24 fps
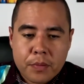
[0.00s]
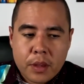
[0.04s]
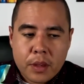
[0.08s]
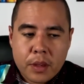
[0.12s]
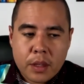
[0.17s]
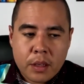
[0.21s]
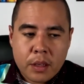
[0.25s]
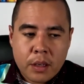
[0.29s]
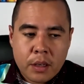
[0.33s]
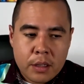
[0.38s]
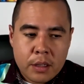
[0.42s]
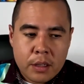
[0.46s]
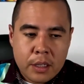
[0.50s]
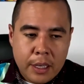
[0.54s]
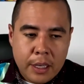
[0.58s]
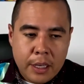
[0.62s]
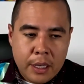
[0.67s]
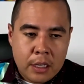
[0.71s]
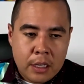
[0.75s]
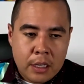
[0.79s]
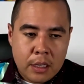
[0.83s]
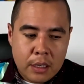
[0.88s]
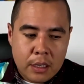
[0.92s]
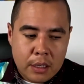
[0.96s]

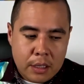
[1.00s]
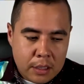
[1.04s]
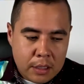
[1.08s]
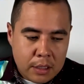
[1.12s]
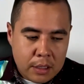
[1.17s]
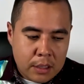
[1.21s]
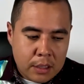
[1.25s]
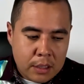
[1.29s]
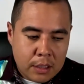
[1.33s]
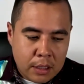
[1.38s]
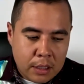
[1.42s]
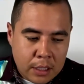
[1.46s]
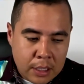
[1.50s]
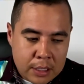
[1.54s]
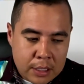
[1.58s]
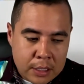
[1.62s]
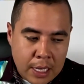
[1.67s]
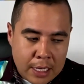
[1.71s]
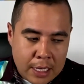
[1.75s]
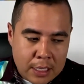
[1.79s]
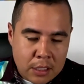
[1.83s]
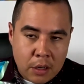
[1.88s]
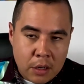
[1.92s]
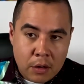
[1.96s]
and because
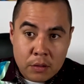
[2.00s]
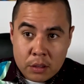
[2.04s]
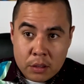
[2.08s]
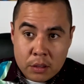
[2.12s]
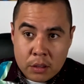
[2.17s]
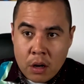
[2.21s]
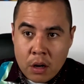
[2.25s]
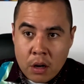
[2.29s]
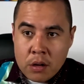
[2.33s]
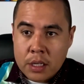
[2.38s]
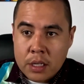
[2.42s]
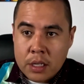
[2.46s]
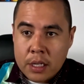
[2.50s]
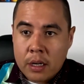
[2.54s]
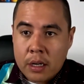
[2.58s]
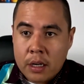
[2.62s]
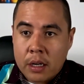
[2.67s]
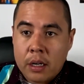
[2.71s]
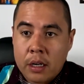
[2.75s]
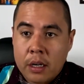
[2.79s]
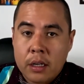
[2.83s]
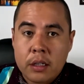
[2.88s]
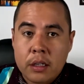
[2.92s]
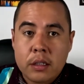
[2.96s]
that's how strong they
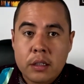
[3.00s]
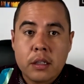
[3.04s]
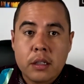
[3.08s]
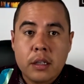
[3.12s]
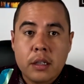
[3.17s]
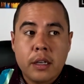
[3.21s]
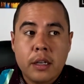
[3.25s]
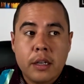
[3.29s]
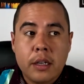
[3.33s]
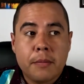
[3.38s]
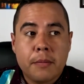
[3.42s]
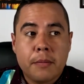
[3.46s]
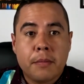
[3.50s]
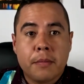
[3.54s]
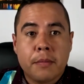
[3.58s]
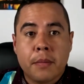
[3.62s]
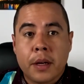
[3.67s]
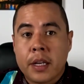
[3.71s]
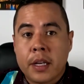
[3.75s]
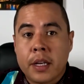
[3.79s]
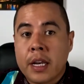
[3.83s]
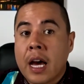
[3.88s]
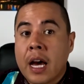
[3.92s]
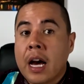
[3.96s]
are.
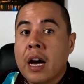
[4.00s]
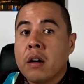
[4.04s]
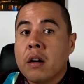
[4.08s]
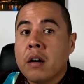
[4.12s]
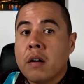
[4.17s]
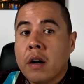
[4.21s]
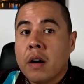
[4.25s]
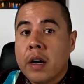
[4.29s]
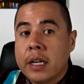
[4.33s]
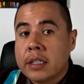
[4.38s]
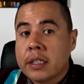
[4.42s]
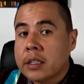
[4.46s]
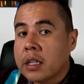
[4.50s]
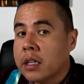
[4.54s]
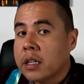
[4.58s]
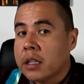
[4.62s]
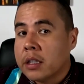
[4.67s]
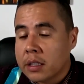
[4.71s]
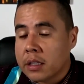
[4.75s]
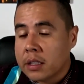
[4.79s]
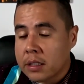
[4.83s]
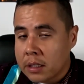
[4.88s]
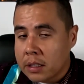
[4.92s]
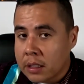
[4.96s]
But now I started
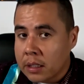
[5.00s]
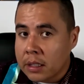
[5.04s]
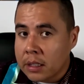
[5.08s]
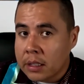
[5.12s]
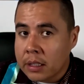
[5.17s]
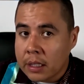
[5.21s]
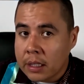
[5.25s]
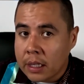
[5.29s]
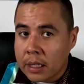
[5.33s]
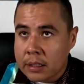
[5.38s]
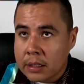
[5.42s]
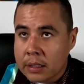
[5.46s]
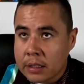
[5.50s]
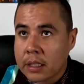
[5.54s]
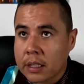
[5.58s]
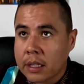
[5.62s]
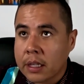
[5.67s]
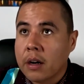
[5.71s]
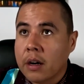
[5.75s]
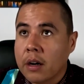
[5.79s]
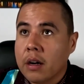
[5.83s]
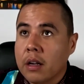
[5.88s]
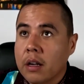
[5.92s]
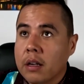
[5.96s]
to see a
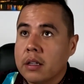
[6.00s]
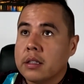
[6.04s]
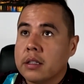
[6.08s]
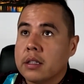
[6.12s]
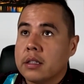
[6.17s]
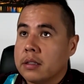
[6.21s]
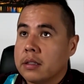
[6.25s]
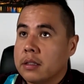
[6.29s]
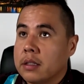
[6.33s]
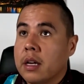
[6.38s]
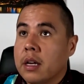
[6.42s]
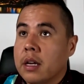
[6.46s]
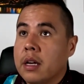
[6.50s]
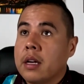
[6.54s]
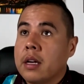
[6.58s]
psychologist,